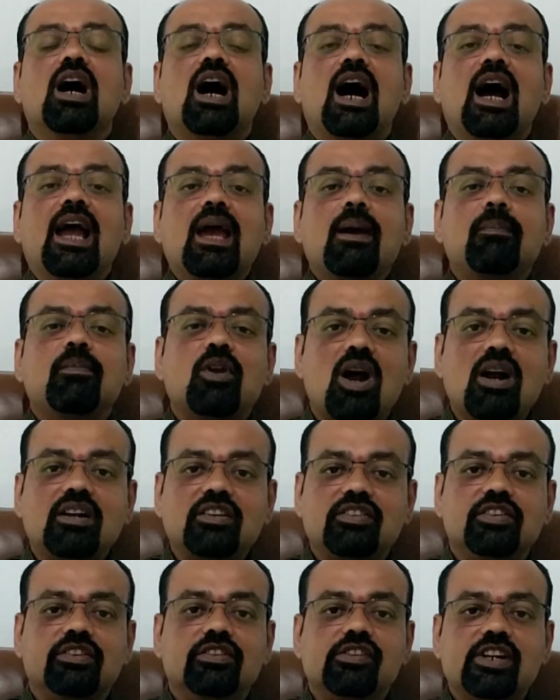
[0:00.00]
I am not
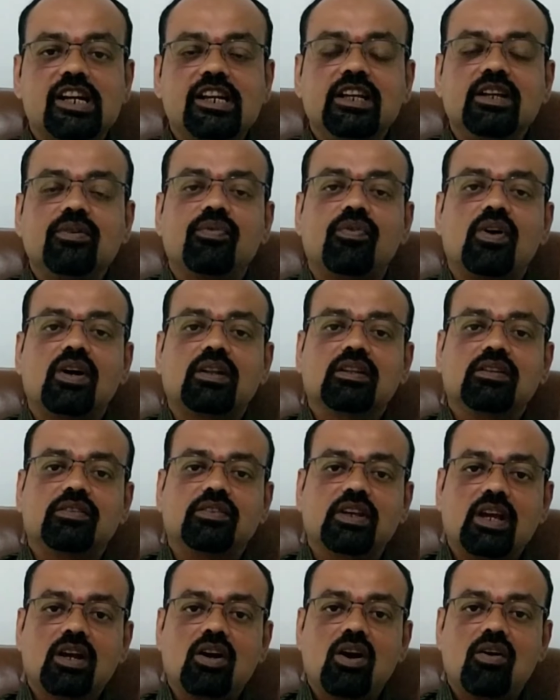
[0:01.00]
studying for the
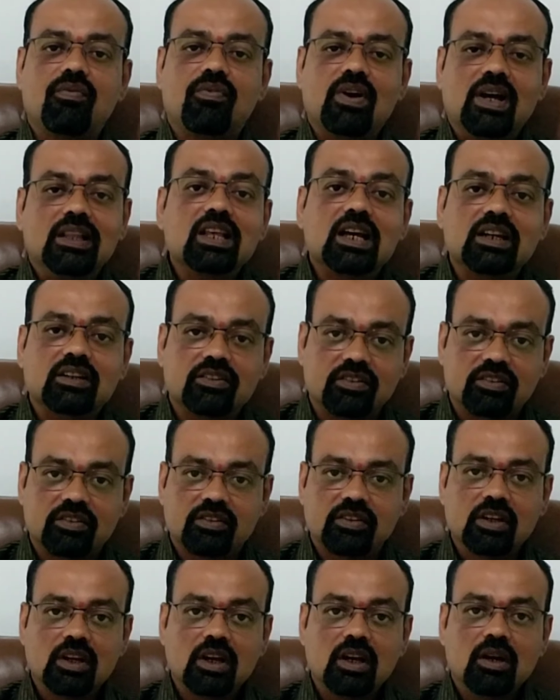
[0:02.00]
sake of
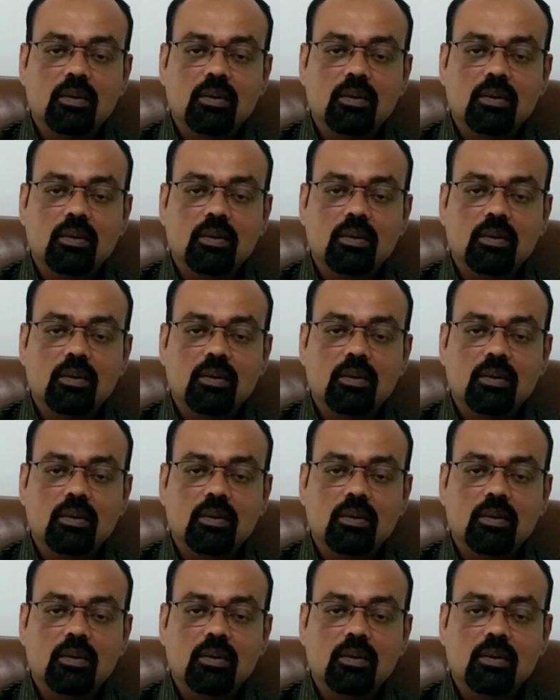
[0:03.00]
others.